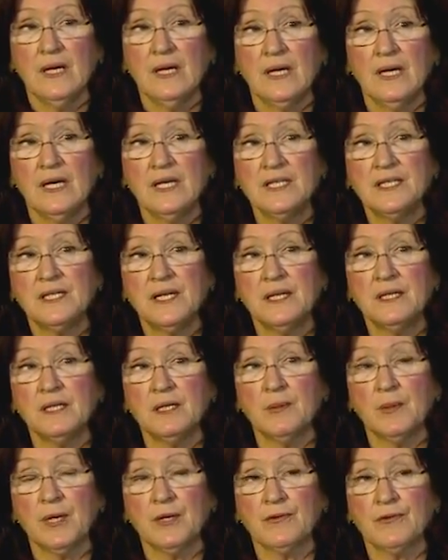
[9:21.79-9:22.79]
I said it
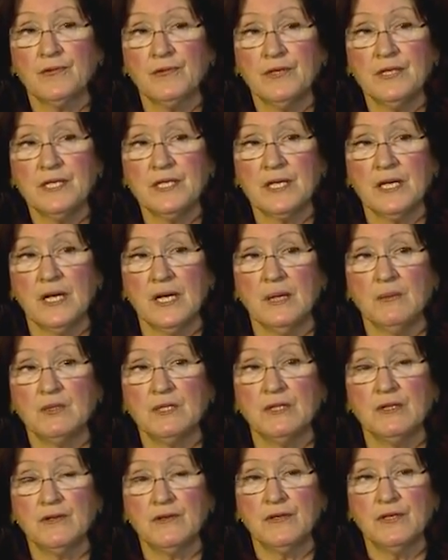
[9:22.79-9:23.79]
about three times,
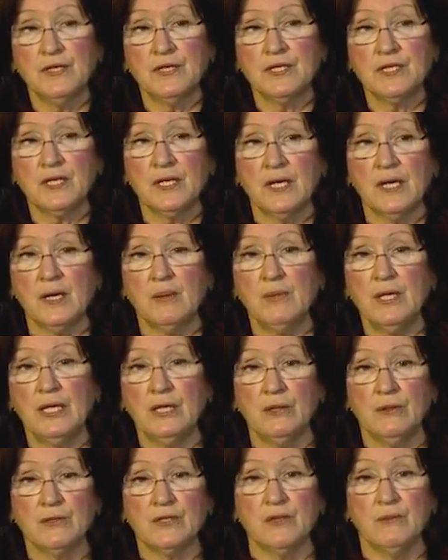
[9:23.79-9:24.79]
and the third time he
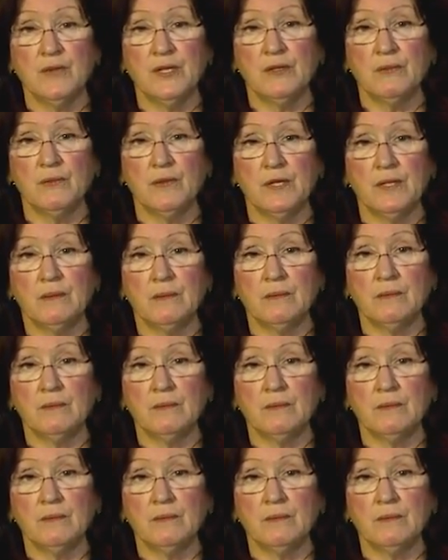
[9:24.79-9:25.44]
looked at me and went,